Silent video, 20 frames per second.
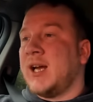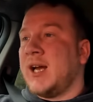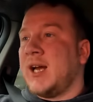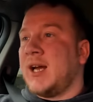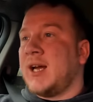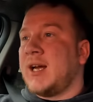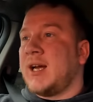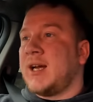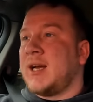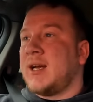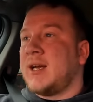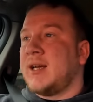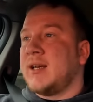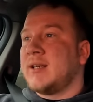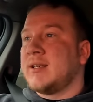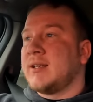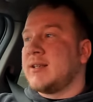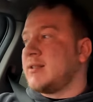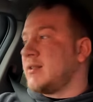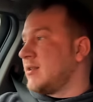
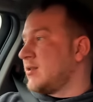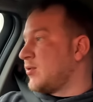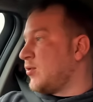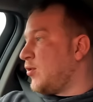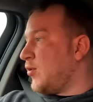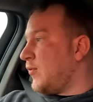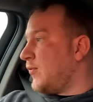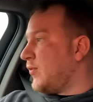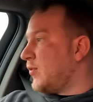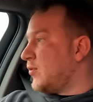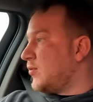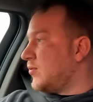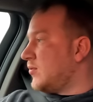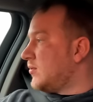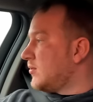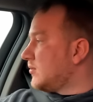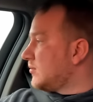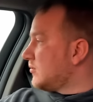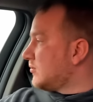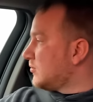Because it's awful
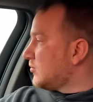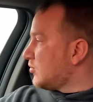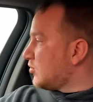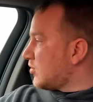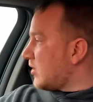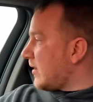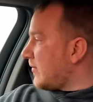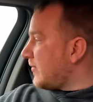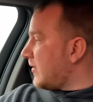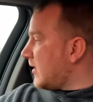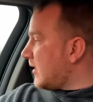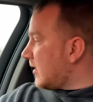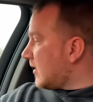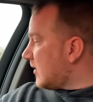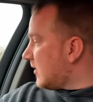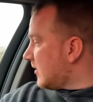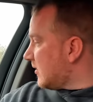traffic.